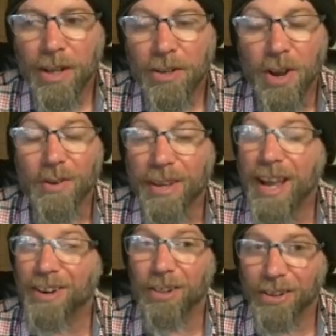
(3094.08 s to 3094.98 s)
knowing
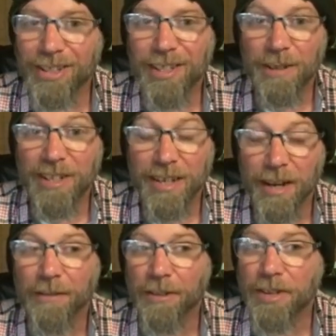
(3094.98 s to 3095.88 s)
how to look at someone and
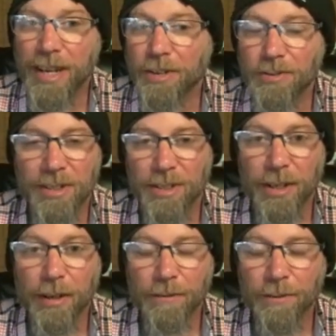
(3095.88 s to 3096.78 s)
tell if they're dangerous,
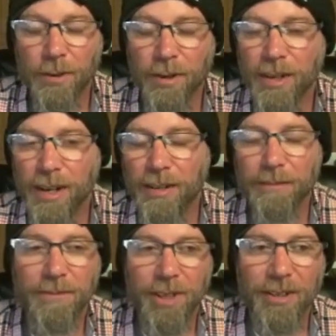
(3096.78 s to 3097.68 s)
looking for,
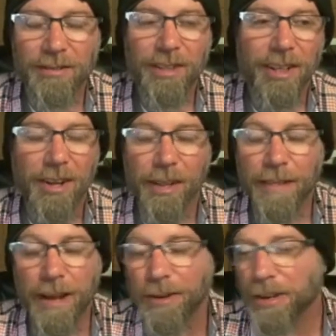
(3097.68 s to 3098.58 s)
um, you know, the
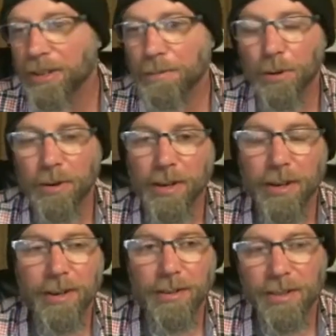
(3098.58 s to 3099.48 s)
cauliflower ears, broken
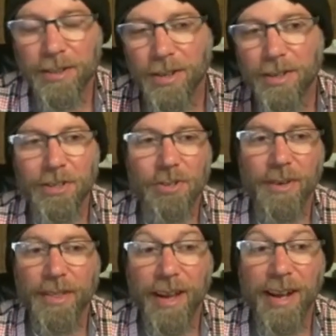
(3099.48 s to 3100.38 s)
noses, scar tissue
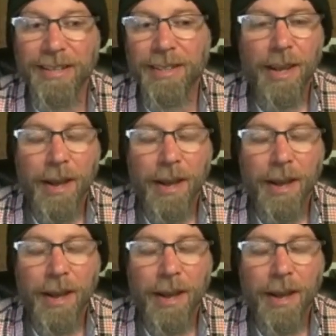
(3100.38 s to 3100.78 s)
around the eyes.